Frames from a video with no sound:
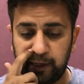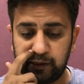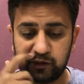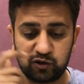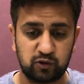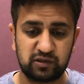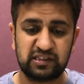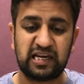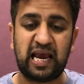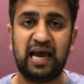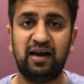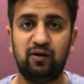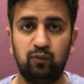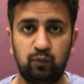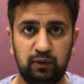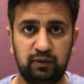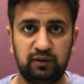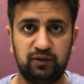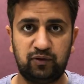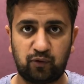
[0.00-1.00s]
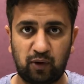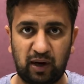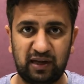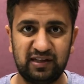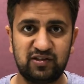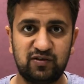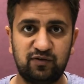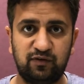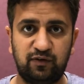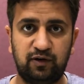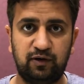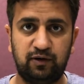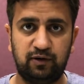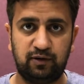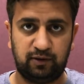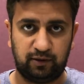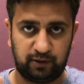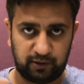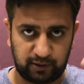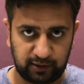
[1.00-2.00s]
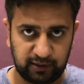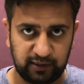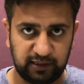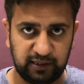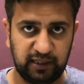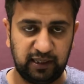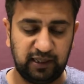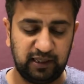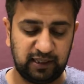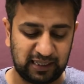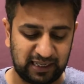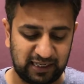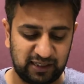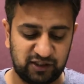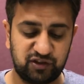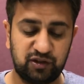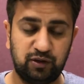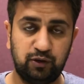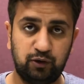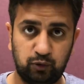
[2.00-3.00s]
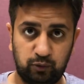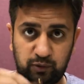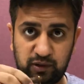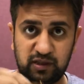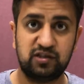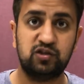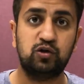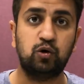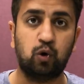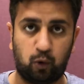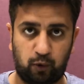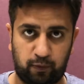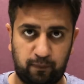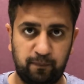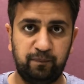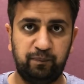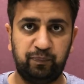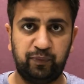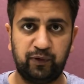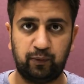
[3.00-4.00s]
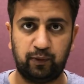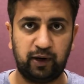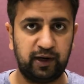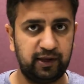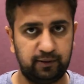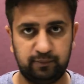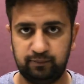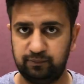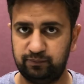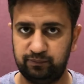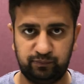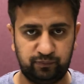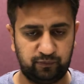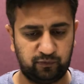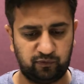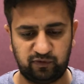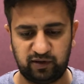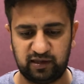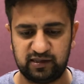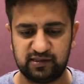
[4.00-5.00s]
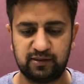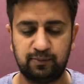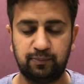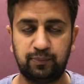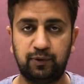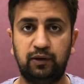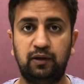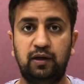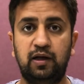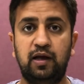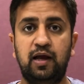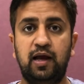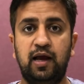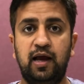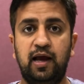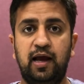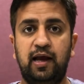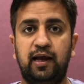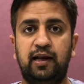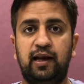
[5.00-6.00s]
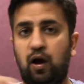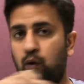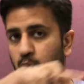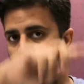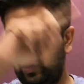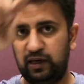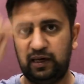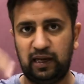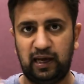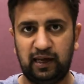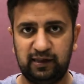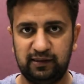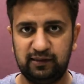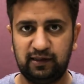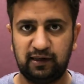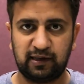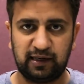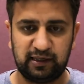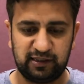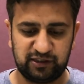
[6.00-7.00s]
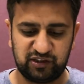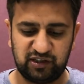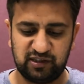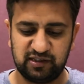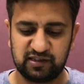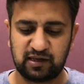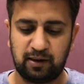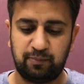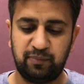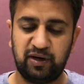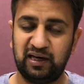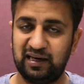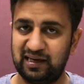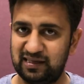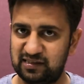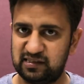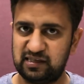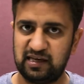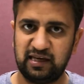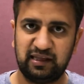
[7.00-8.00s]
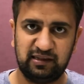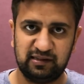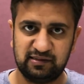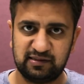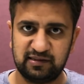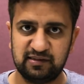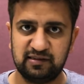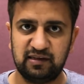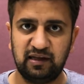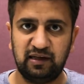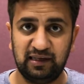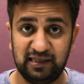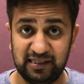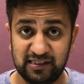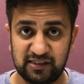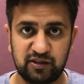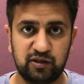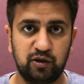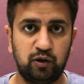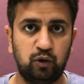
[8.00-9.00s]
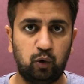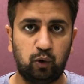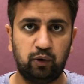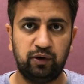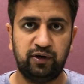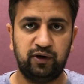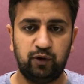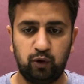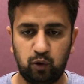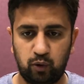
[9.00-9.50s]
So scan will transfer the connection to this node, right? Very simple. Now when another connection is coming, let's take this is the least loaded